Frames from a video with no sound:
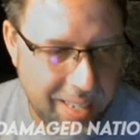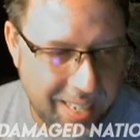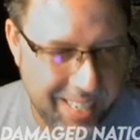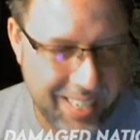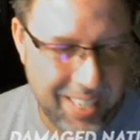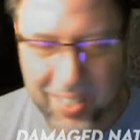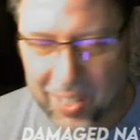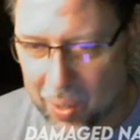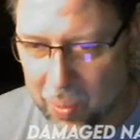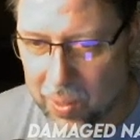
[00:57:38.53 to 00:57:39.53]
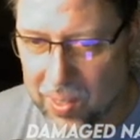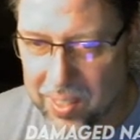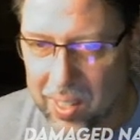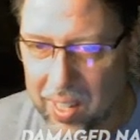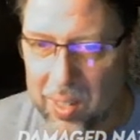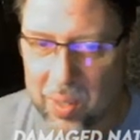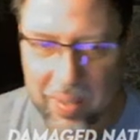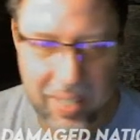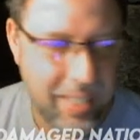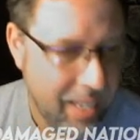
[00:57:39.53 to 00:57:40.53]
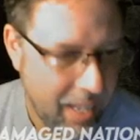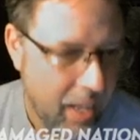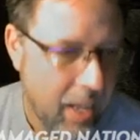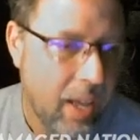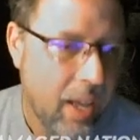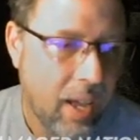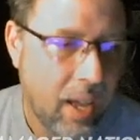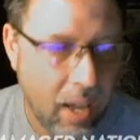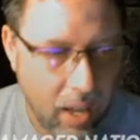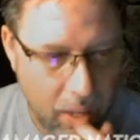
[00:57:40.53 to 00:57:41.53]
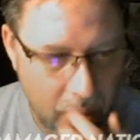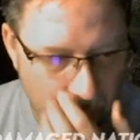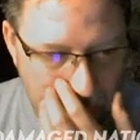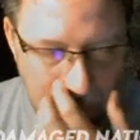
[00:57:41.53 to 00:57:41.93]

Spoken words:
Yo, Warzeal, how you doing, man?